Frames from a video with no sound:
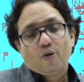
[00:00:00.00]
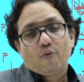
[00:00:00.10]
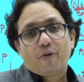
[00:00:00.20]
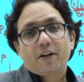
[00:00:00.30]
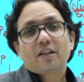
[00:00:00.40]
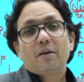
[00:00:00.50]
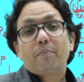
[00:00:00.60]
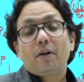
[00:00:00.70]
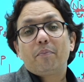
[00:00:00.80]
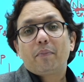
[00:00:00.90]
For
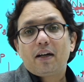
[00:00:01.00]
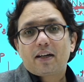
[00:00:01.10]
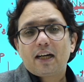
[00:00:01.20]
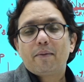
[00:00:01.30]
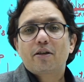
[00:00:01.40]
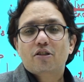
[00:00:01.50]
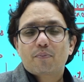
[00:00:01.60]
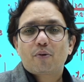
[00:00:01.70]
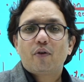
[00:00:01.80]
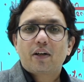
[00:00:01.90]
example, multidimensional
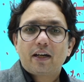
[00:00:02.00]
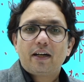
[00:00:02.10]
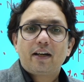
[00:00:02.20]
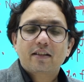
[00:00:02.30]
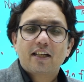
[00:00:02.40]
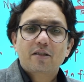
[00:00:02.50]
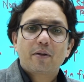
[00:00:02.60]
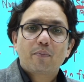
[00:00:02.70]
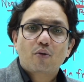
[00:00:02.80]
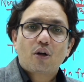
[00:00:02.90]
poverty index has
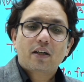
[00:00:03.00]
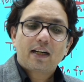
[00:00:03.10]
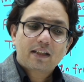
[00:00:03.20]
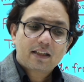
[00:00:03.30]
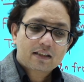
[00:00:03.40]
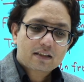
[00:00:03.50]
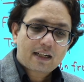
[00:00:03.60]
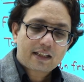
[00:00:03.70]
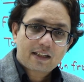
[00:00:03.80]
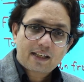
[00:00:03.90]
been brought at
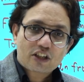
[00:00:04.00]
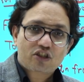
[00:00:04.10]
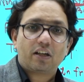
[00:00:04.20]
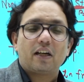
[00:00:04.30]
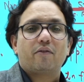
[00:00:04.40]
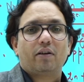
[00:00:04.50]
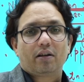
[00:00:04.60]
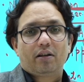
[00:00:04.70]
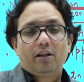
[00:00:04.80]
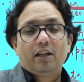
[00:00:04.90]
the national level.
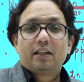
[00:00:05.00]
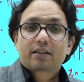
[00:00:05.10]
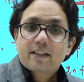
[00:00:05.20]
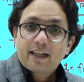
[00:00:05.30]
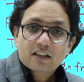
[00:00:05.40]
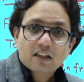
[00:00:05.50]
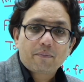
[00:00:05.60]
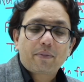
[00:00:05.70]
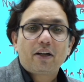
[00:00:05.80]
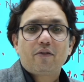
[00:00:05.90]
States
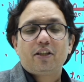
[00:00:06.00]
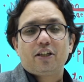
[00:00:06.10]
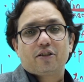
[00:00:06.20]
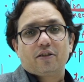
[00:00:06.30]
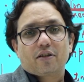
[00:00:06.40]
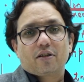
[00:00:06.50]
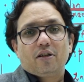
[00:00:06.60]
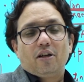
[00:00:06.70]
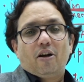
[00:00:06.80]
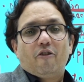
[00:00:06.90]
compete with each other.
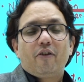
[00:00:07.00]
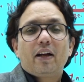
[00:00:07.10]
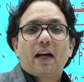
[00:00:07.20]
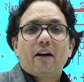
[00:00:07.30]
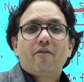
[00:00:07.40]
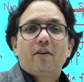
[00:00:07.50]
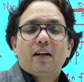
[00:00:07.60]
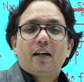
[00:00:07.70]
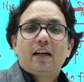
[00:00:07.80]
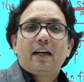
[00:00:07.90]
We have
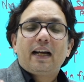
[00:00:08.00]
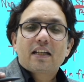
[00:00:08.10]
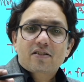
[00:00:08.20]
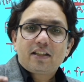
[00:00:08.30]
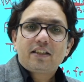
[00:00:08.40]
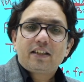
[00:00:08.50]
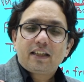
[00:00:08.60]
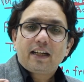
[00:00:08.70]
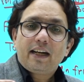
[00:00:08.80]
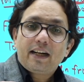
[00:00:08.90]
a
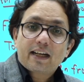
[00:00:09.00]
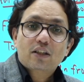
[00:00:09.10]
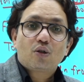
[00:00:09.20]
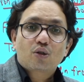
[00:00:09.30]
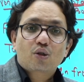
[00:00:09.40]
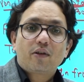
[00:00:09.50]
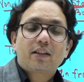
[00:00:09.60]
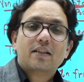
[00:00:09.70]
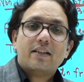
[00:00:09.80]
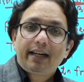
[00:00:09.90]
SDG index also, where
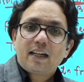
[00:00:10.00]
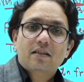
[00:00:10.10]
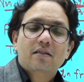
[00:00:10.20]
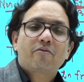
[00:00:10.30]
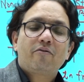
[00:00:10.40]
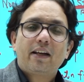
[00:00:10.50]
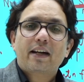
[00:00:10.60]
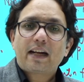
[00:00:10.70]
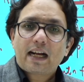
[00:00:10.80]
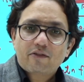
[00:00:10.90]
the states we
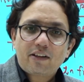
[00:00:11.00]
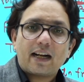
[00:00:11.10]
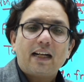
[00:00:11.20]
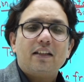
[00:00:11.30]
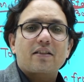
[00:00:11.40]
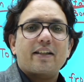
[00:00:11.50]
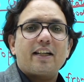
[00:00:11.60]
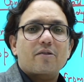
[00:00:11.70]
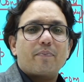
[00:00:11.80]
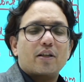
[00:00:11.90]
rank the
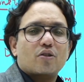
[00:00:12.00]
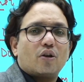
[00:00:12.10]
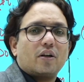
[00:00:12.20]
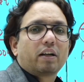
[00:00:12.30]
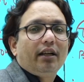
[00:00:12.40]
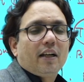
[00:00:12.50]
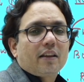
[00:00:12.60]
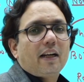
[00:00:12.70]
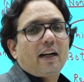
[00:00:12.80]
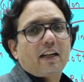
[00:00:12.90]
states based on
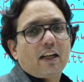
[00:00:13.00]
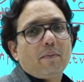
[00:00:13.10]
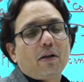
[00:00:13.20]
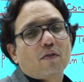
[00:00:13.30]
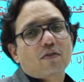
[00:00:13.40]
the attainment of